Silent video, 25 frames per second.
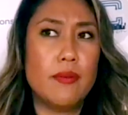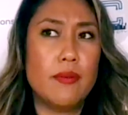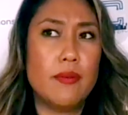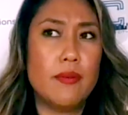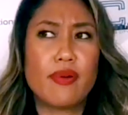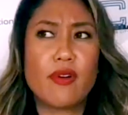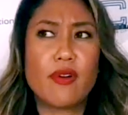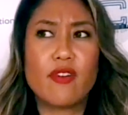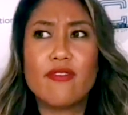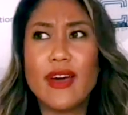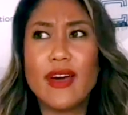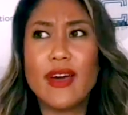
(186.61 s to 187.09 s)

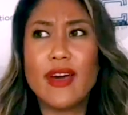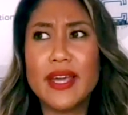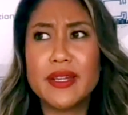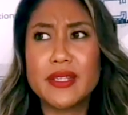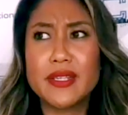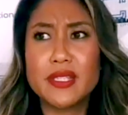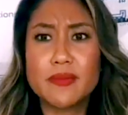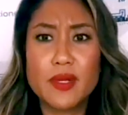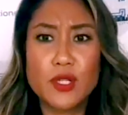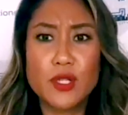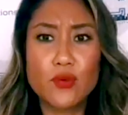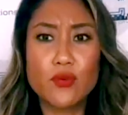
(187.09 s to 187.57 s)
provide
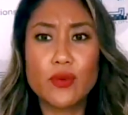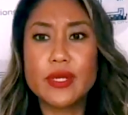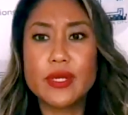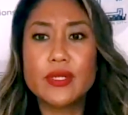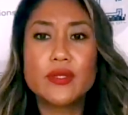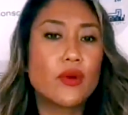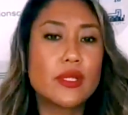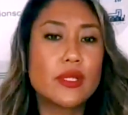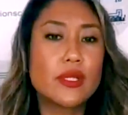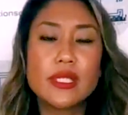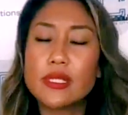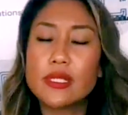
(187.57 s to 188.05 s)
as much
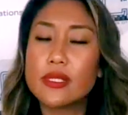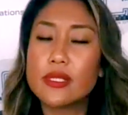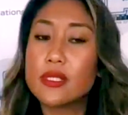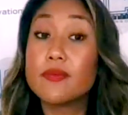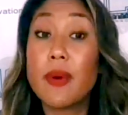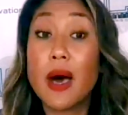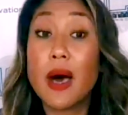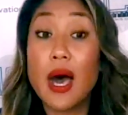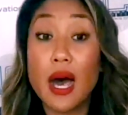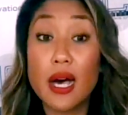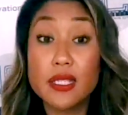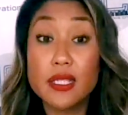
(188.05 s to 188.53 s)
resources as
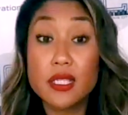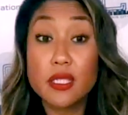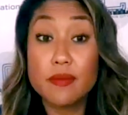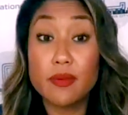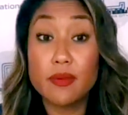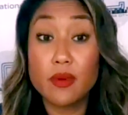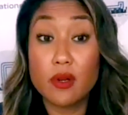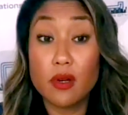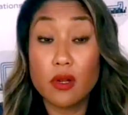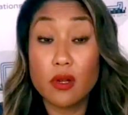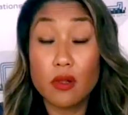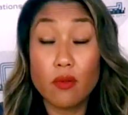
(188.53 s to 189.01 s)

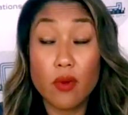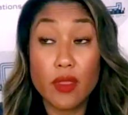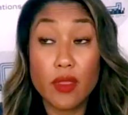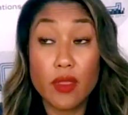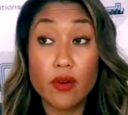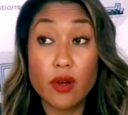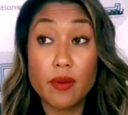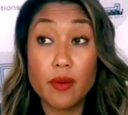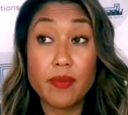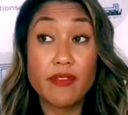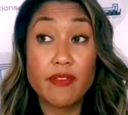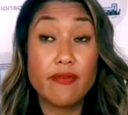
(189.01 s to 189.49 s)
possible,
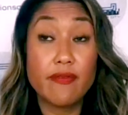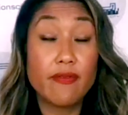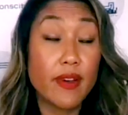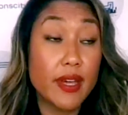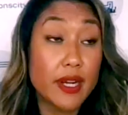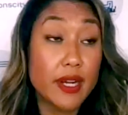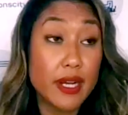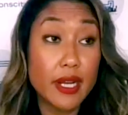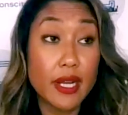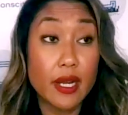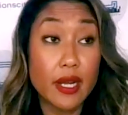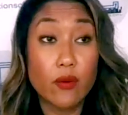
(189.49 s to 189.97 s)
whether it be
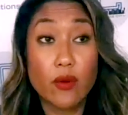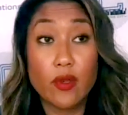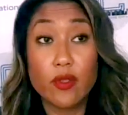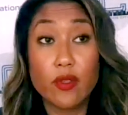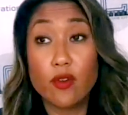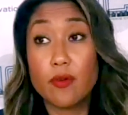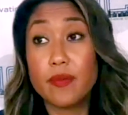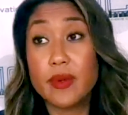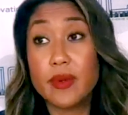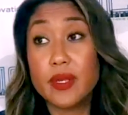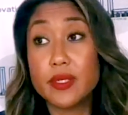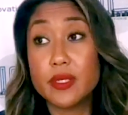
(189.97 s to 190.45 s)
funding, whether
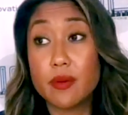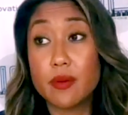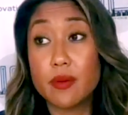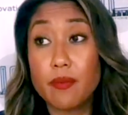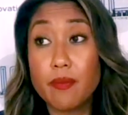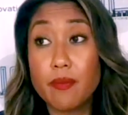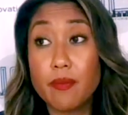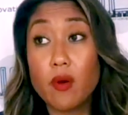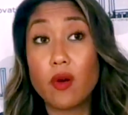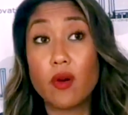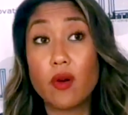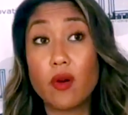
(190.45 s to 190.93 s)
it be
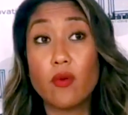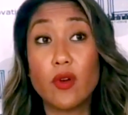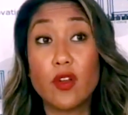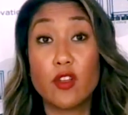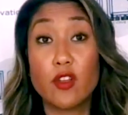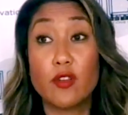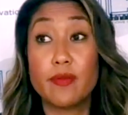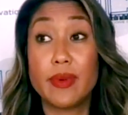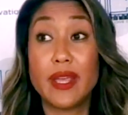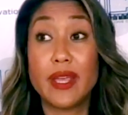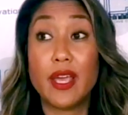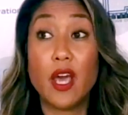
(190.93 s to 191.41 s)
support, whether
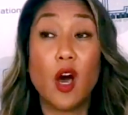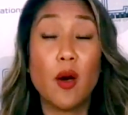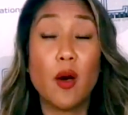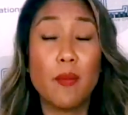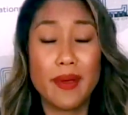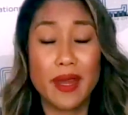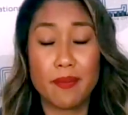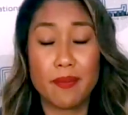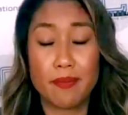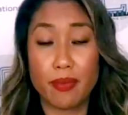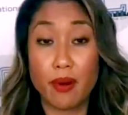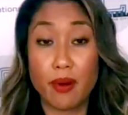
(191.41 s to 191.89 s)
it be
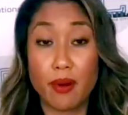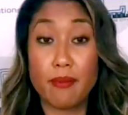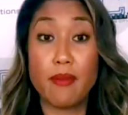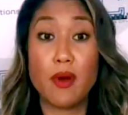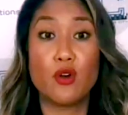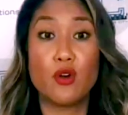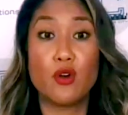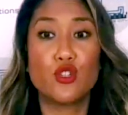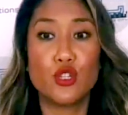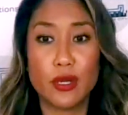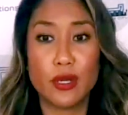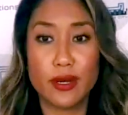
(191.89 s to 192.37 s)
helping,
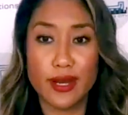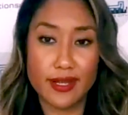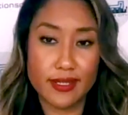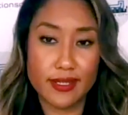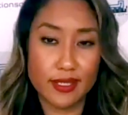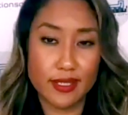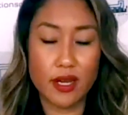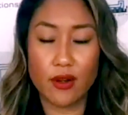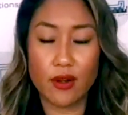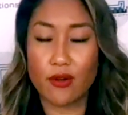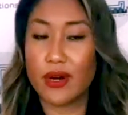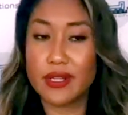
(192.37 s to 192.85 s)
promotion, et
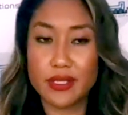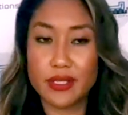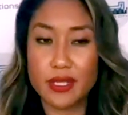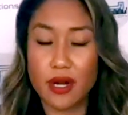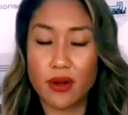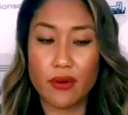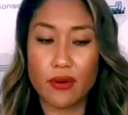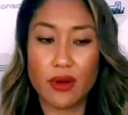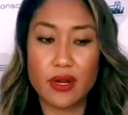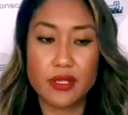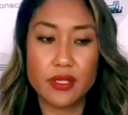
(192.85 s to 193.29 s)
cetera, et cetera.